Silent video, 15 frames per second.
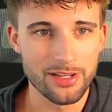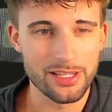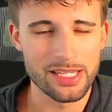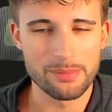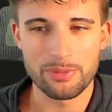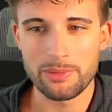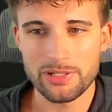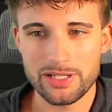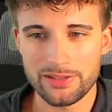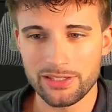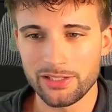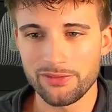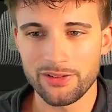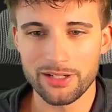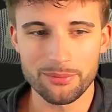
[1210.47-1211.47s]
you pretty much have to
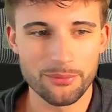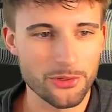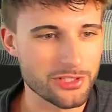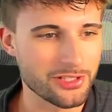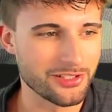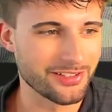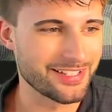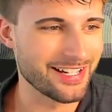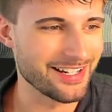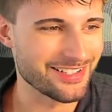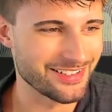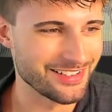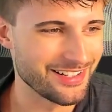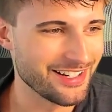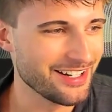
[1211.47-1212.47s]
divert most of your
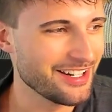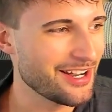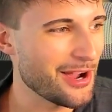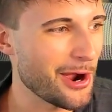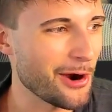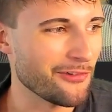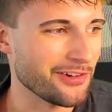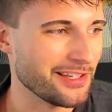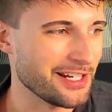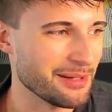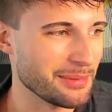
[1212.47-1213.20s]
attention over there.